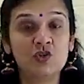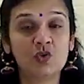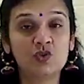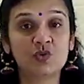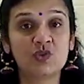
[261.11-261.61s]

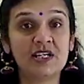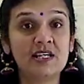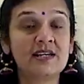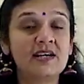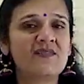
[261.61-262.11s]

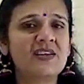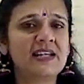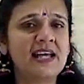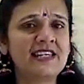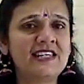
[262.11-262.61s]
Usually,
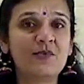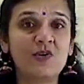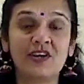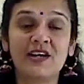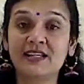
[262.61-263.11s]
when any
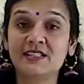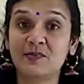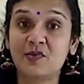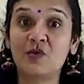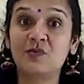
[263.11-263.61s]
boy
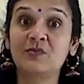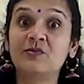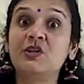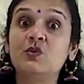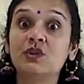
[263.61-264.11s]
has a
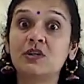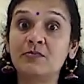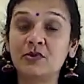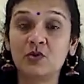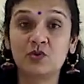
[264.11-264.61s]
problem, he would
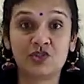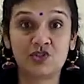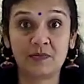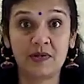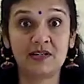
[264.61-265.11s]

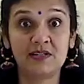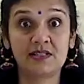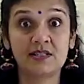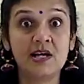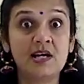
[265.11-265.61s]
approach the
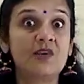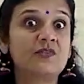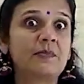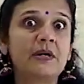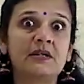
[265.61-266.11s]
parents.
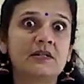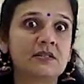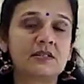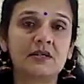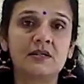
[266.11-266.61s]
If the
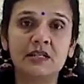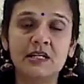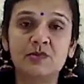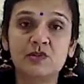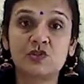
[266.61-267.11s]
parents are
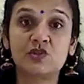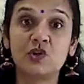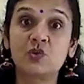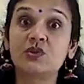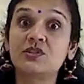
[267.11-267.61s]
unable to
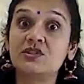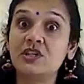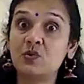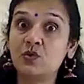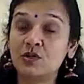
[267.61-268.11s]
solve it,
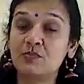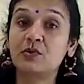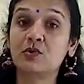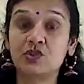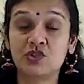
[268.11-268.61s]
they would
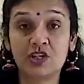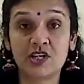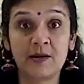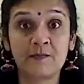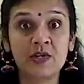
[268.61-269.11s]
approach
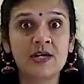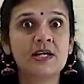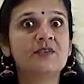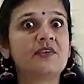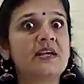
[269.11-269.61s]
the king.
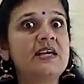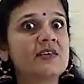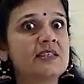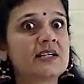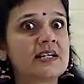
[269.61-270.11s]
If
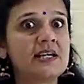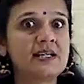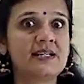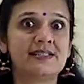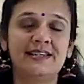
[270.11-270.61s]
even the
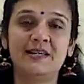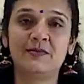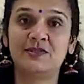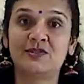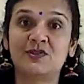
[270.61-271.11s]
king is
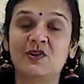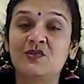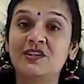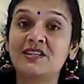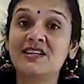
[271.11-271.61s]
unable to
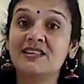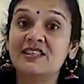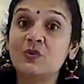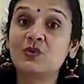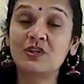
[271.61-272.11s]
solve it,
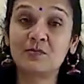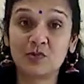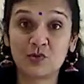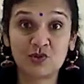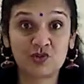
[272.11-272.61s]
they would
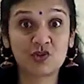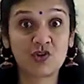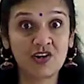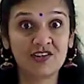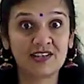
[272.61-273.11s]
approach
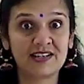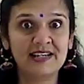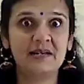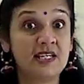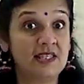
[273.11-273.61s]
the god.
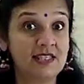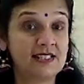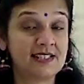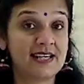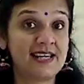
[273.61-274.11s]
In
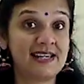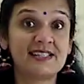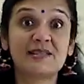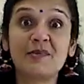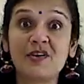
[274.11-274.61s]
this
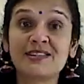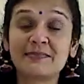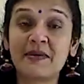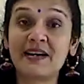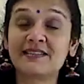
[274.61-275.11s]
case, the
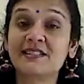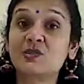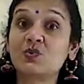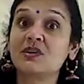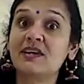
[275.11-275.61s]
boy's
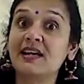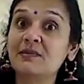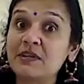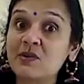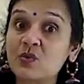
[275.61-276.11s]
parents were
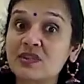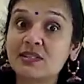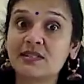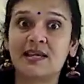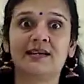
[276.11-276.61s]
helping
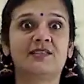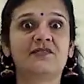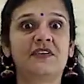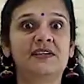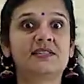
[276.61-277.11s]
with the
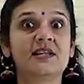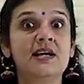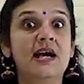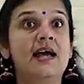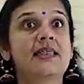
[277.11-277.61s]
sacrifice,
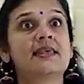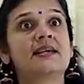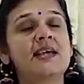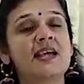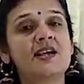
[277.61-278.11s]
and
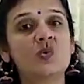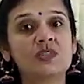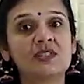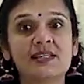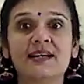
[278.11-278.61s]
the
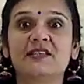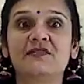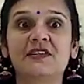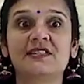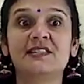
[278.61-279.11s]
king was
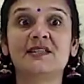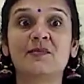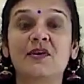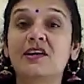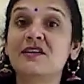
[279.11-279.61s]
sacrificing
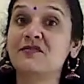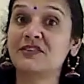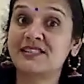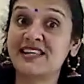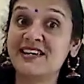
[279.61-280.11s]
the boy
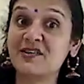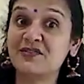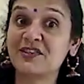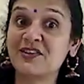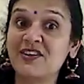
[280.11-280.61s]
for the sake
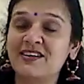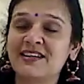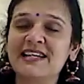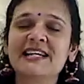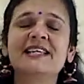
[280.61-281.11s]
of the god.